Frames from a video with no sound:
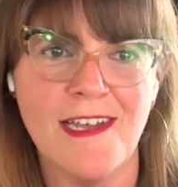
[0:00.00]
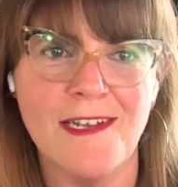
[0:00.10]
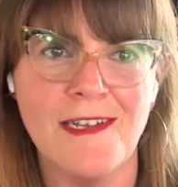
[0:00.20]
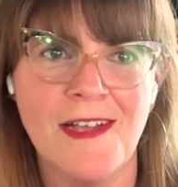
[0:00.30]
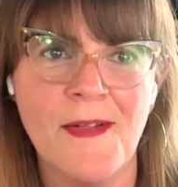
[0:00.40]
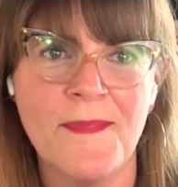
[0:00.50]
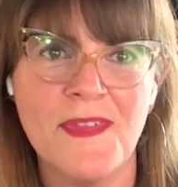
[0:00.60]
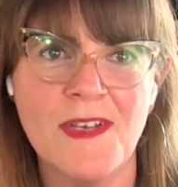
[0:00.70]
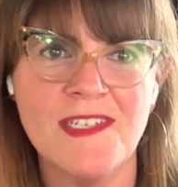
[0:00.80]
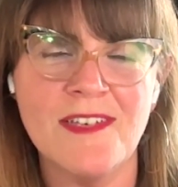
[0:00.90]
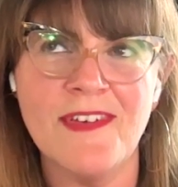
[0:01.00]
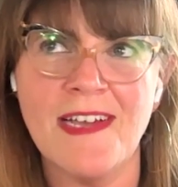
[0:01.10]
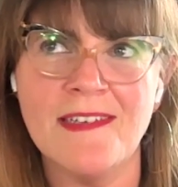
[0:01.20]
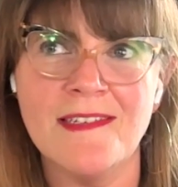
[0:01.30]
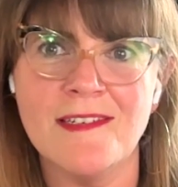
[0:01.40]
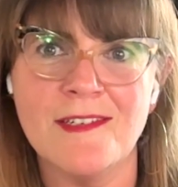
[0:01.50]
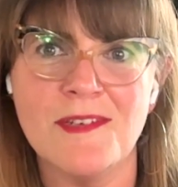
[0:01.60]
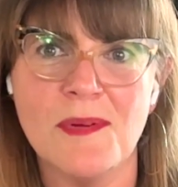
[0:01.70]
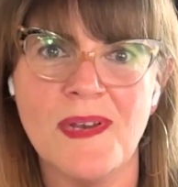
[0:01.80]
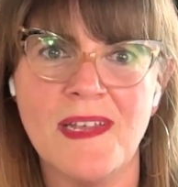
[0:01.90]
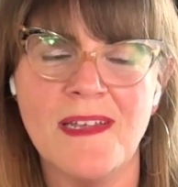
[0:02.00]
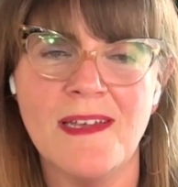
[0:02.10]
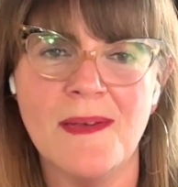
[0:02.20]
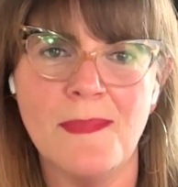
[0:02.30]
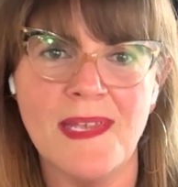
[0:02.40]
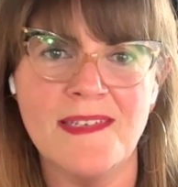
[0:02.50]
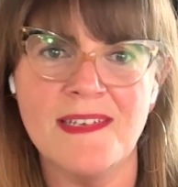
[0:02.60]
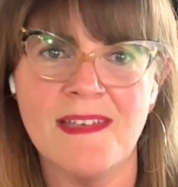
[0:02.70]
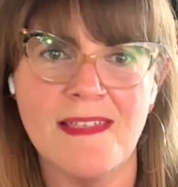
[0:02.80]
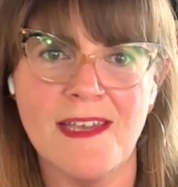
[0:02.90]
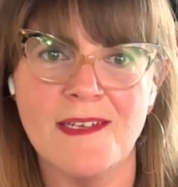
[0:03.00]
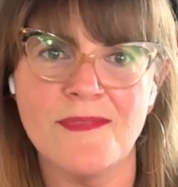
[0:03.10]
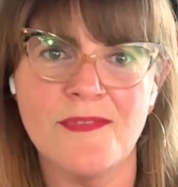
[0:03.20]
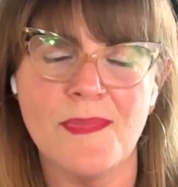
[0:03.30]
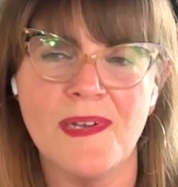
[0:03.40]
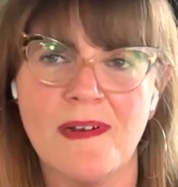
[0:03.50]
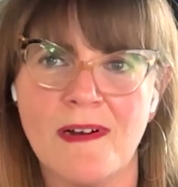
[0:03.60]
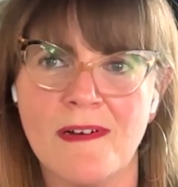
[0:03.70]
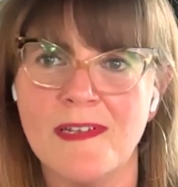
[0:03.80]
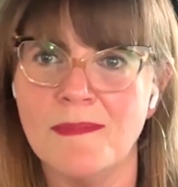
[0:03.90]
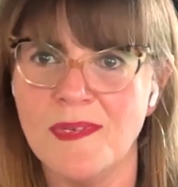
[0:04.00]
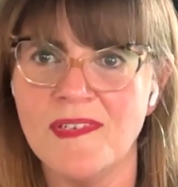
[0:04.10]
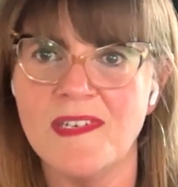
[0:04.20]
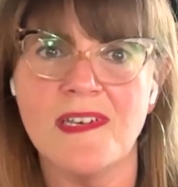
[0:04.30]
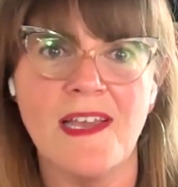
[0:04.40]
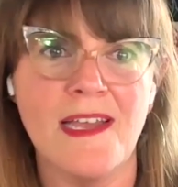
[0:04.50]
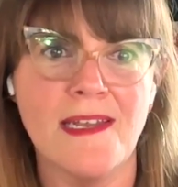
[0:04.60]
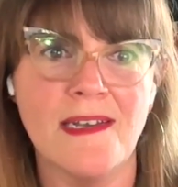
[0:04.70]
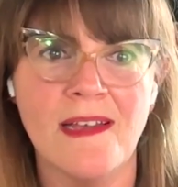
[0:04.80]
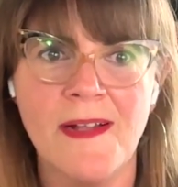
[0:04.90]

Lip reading: And you just have access to so many amazing things from an art and music and